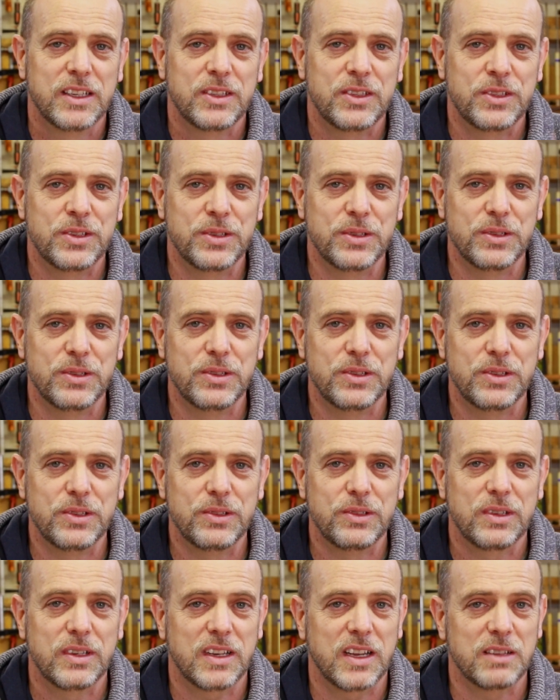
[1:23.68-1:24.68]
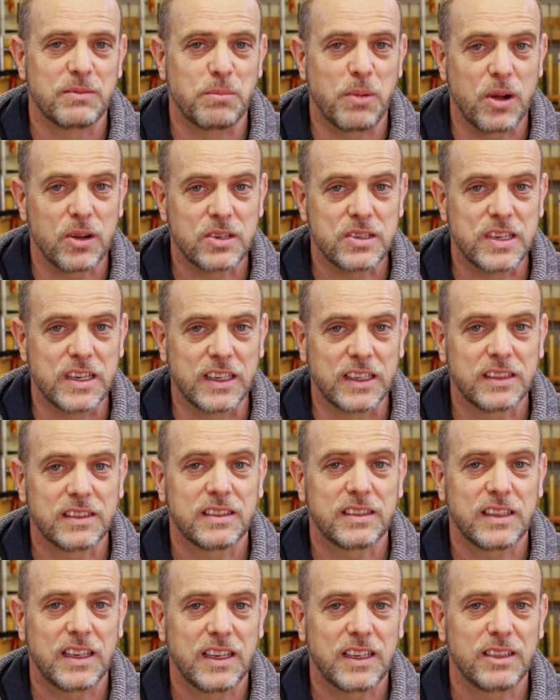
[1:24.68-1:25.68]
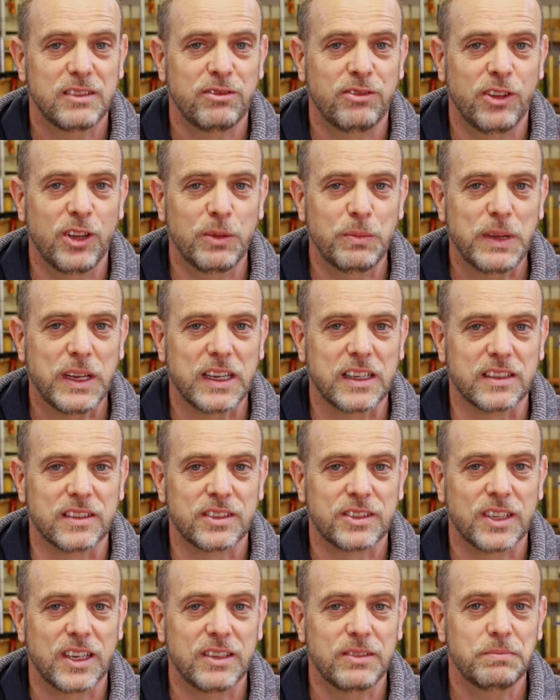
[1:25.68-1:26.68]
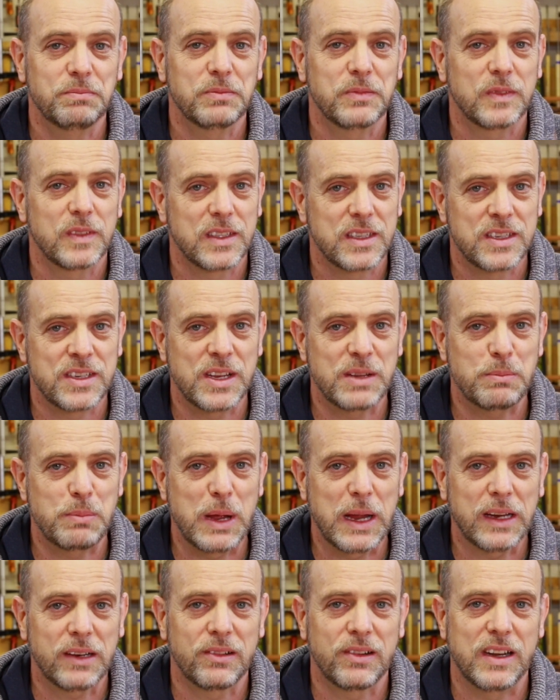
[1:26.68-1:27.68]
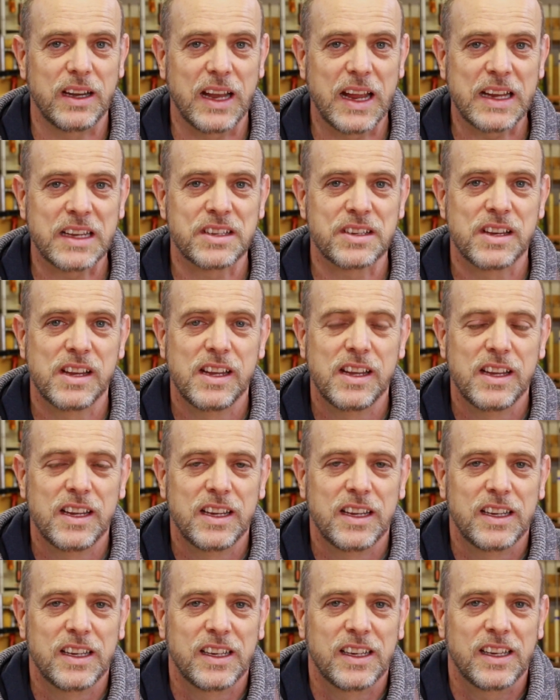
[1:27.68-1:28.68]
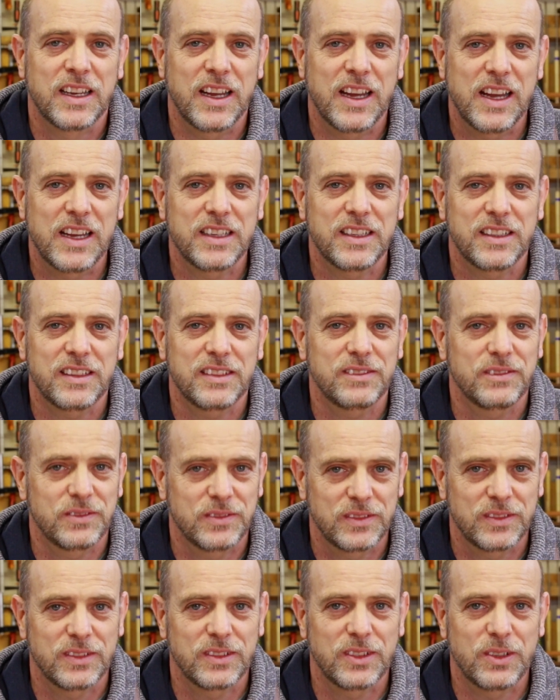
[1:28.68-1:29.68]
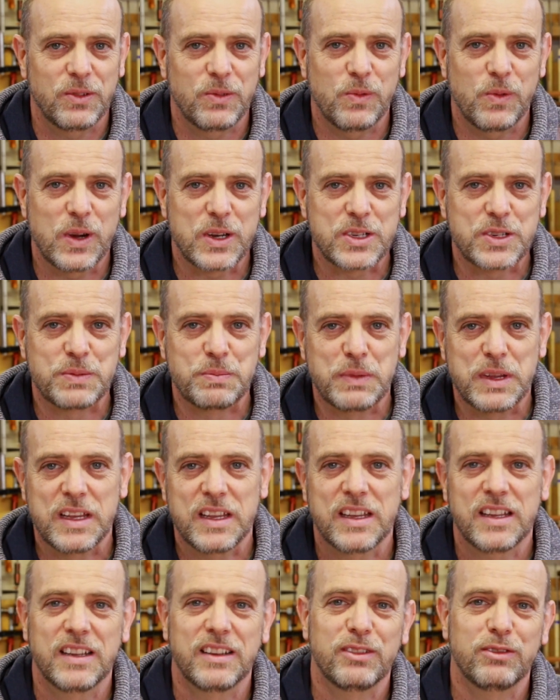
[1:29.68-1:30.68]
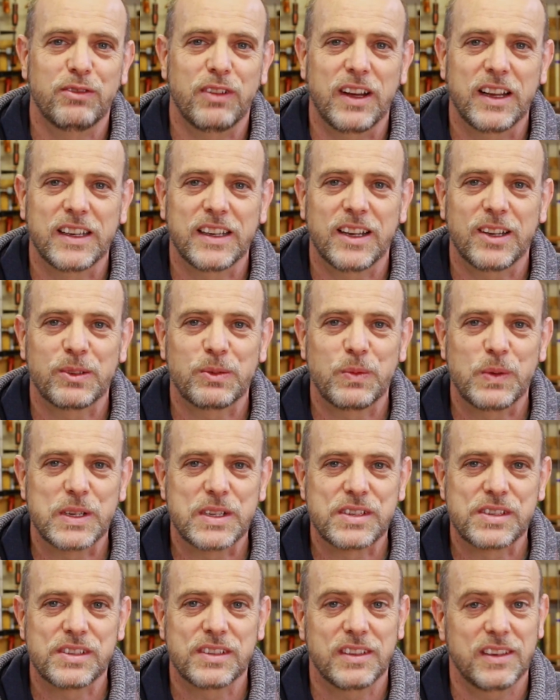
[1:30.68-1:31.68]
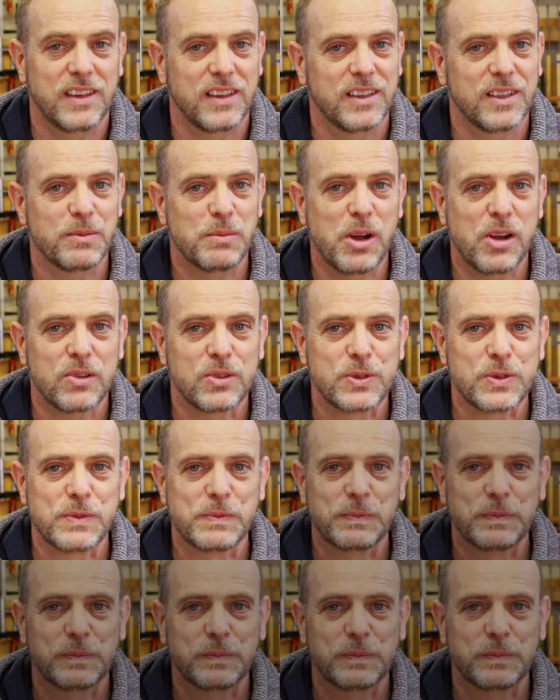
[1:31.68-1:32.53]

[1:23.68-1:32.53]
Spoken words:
to unboxing it and filming it. So sit back, relax, and watch me find out what's in the box.